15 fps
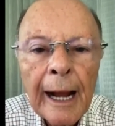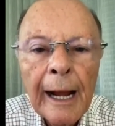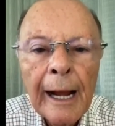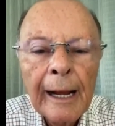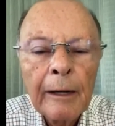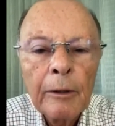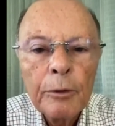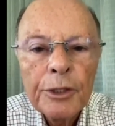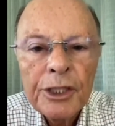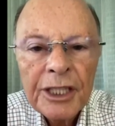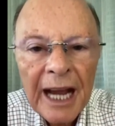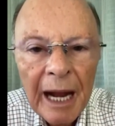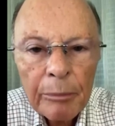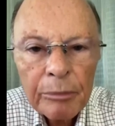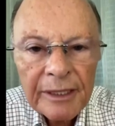So
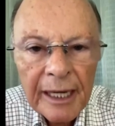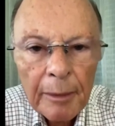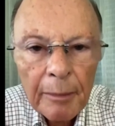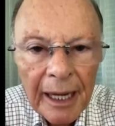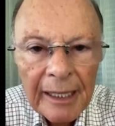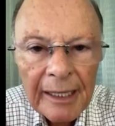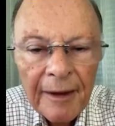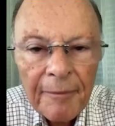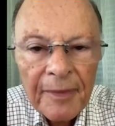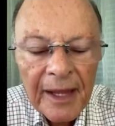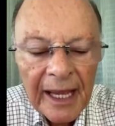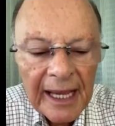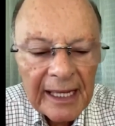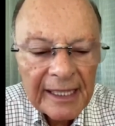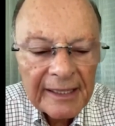that was an
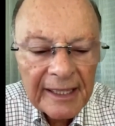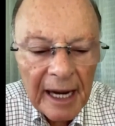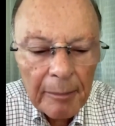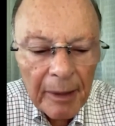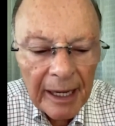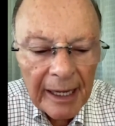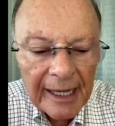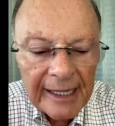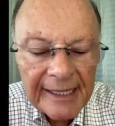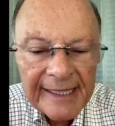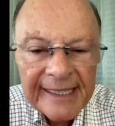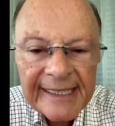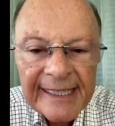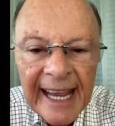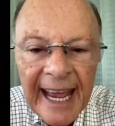easy
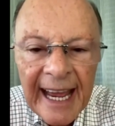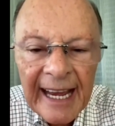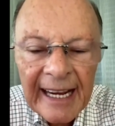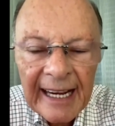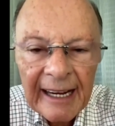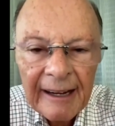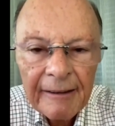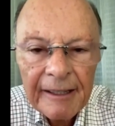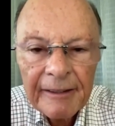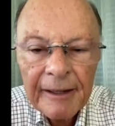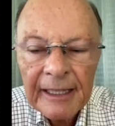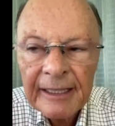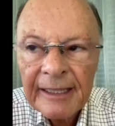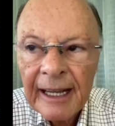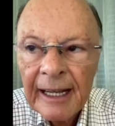
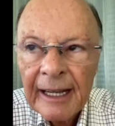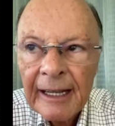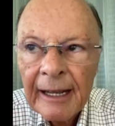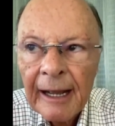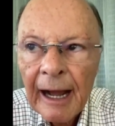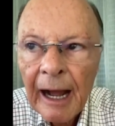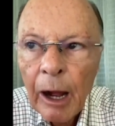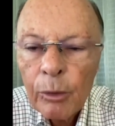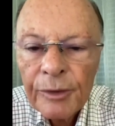way out.